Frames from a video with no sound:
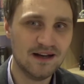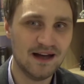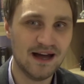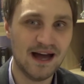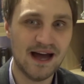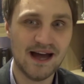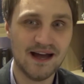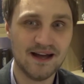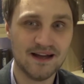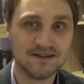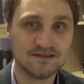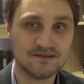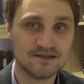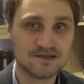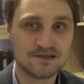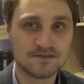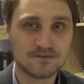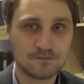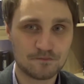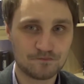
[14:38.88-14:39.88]

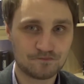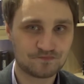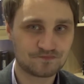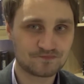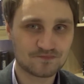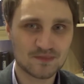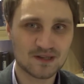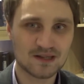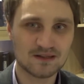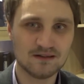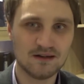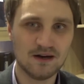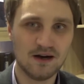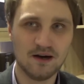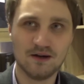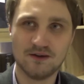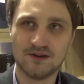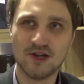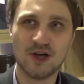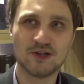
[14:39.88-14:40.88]
and
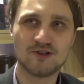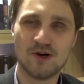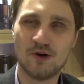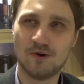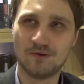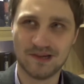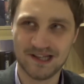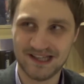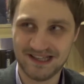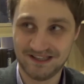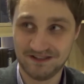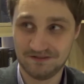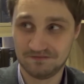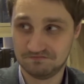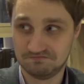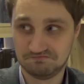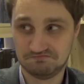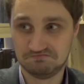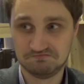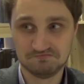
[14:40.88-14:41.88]
not only
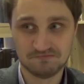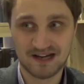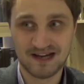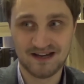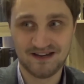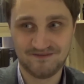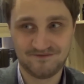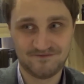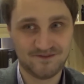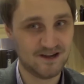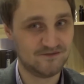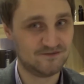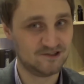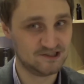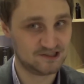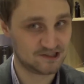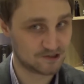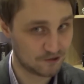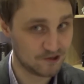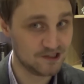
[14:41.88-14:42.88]
my
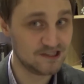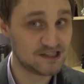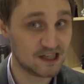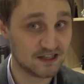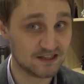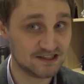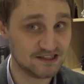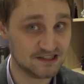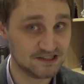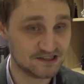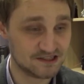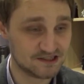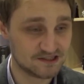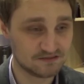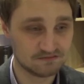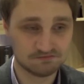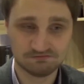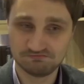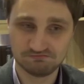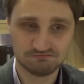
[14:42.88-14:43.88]
favorite Screen Junkies